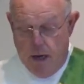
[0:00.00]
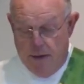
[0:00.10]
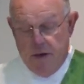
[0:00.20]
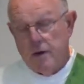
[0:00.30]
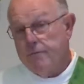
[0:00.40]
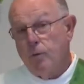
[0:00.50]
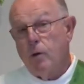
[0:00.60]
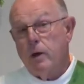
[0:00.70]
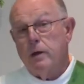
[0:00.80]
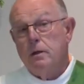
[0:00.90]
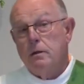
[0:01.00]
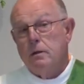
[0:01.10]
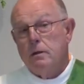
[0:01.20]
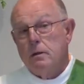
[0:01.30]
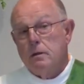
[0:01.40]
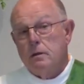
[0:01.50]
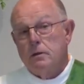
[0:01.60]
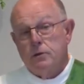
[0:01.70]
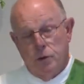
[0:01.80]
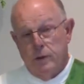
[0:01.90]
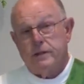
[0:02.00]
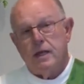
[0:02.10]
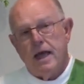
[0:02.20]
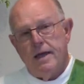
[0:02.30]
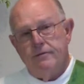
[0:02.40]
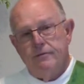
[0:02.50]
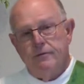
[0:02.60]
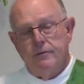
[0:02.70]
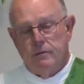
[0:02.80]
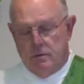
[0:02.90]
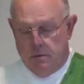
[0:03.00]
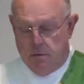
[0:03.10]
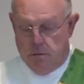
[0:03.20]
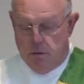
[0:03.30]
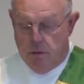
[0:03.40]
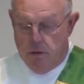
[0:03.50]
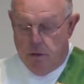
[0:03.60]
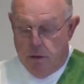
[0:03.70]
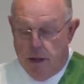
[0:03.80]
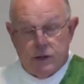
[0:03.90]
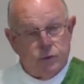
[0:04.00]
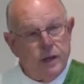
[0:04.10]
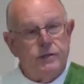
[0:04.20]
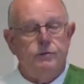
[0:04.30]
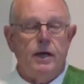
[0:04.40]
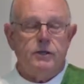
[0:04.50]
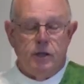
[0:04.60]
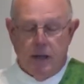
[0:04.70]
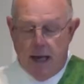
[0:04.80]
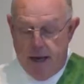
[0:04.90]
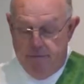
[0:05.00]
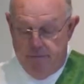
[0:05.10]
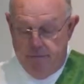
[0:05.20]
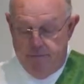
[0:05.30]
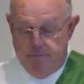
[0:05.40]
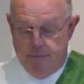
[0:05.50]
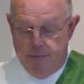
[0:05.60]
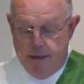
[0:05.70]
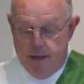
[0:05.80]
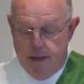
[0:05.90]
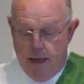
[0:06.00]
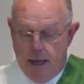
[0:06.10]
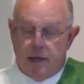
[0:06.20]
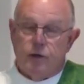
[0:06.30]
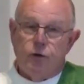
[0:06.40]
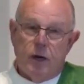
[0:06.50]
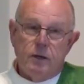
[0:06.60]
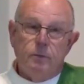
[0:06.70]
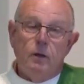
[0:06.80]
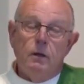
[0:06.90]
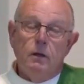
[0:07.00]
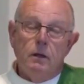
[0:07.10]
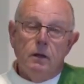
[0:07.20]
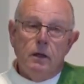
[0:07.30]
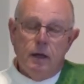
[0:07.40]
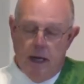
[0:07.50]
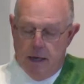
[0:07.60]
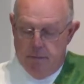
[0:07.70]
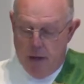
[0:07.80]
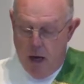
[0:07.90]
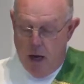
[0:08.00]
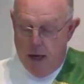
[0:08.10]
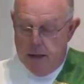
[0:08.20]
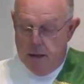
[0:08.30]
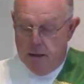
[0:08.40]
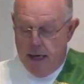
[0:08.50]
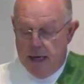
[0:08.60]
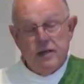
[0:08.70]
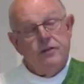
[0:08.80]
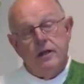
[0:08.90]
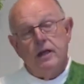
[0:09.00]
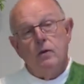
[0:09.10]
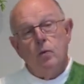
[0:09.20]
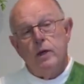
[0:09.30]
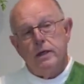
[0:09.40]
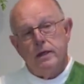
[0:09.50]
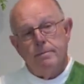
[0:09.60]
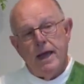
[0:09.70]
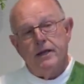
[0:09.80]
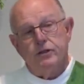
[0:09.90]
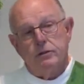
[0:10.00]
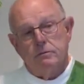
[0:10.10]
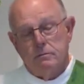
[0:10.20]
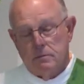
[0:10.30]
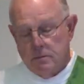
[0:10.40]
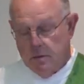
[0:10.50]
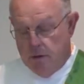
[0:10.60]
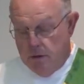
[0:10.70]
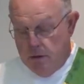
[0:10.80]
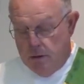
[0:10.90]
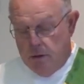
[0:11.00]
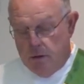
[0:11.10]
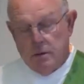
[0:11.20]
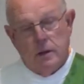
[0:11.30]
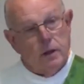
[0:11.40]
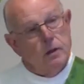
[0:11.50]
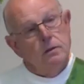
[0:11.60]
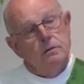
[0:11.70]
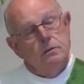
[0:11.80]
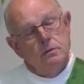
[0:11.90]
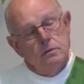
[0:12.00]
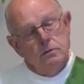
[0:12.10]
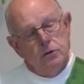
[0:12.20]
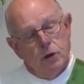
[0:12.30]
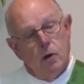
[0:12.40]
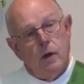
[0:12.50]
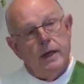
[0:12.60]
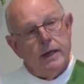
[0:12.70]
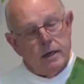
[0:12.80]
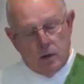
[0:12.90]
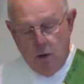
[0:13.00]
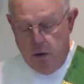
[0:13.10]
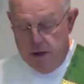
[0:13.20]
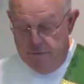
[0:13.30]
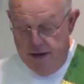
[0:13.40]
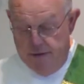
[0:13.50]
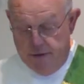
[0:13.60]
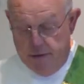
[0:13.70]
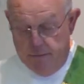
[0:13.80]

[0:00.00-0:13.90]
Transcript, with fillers: and therefore to his life, his resurrection life, an incredible and beyond anything we can imagine the joy and glory of heaven.